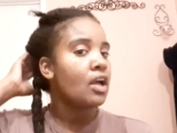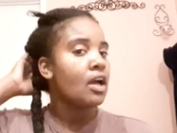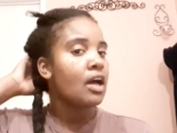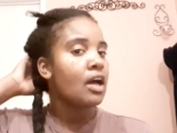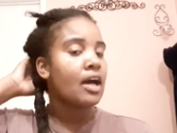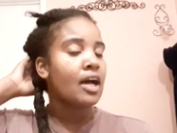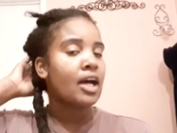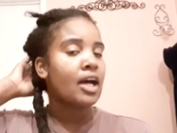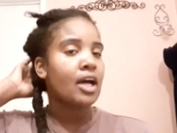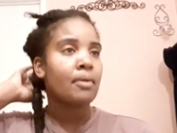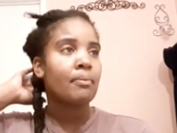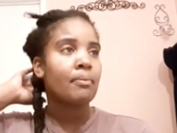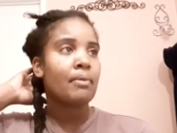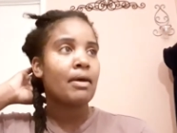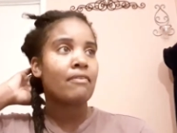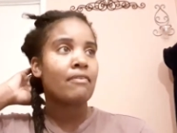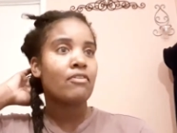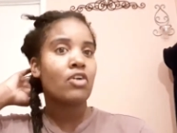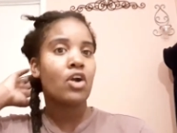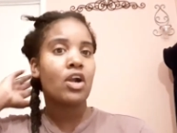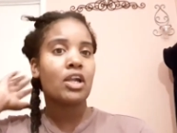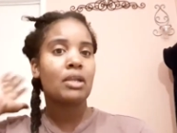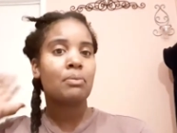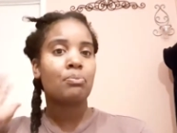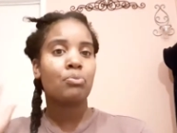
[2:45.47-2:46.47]
I've
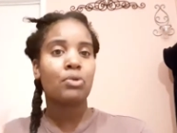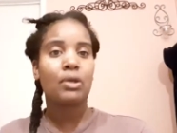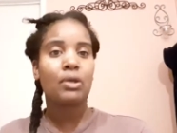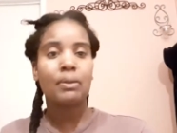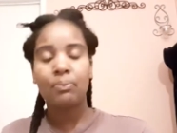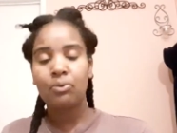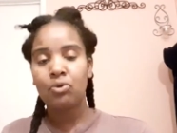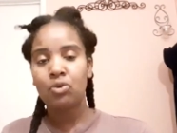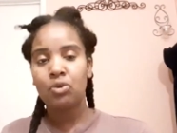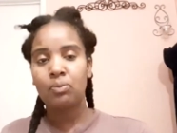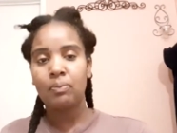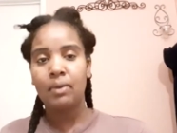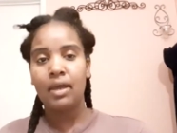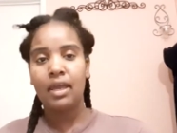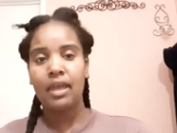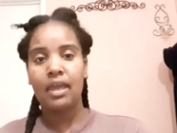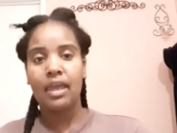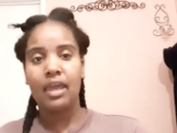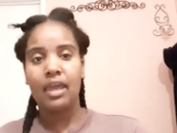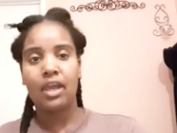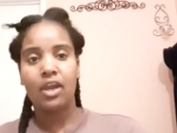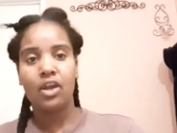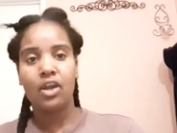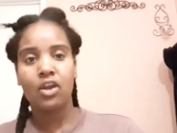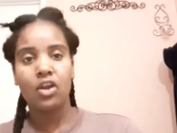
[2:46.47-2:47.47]
already pre-pooed my
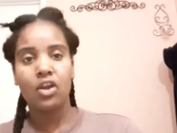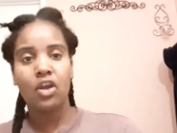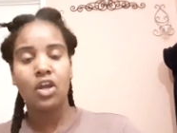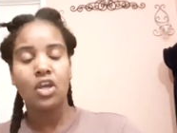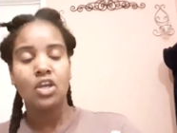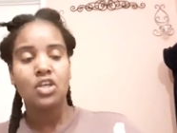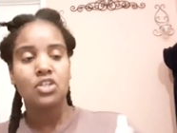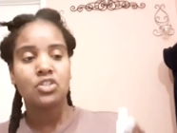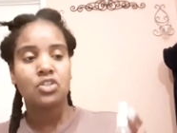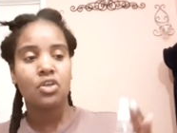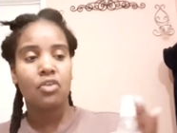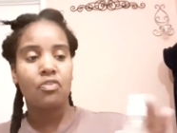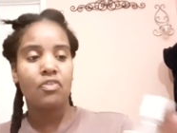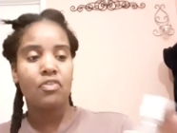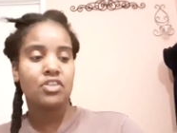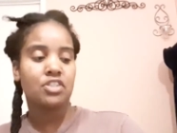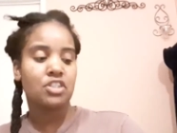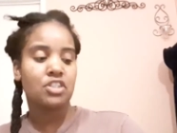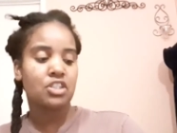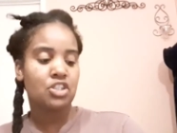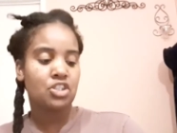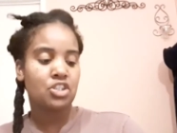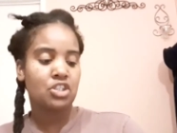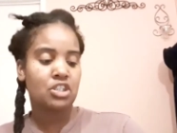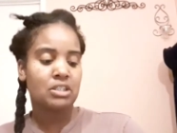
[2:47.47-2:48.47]
hair. So this
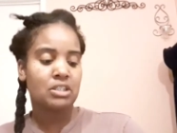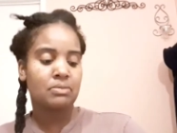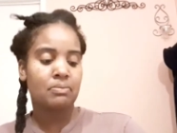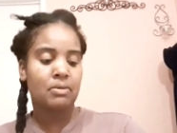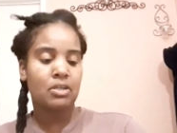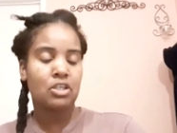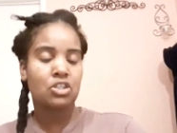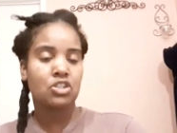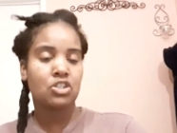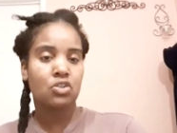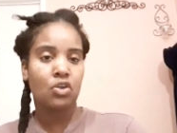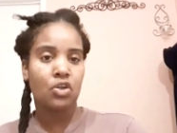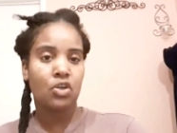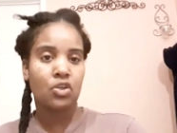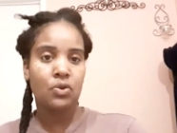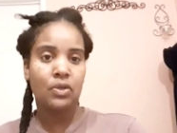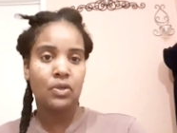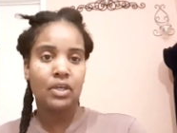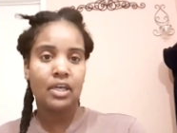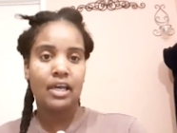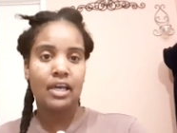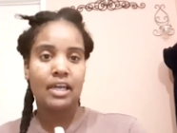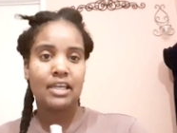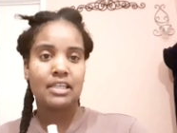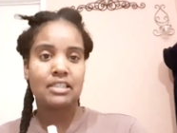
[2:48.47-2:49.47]
is just me showing you
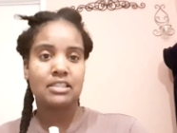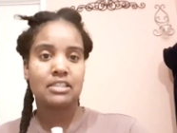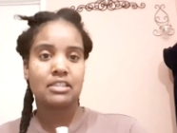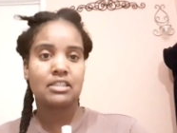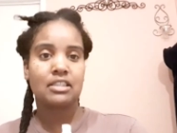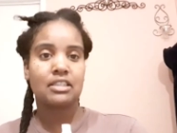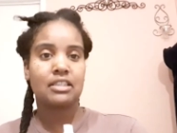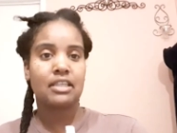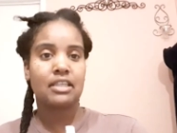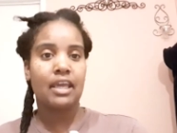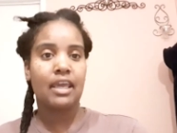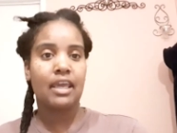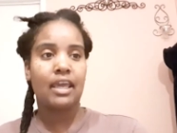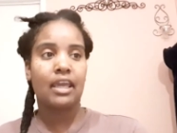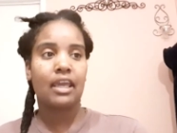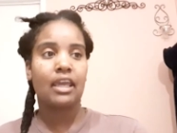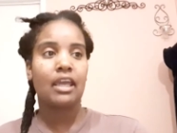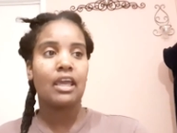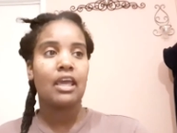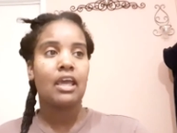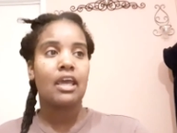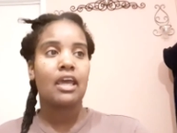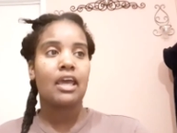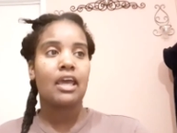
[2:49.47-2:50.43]
guys today.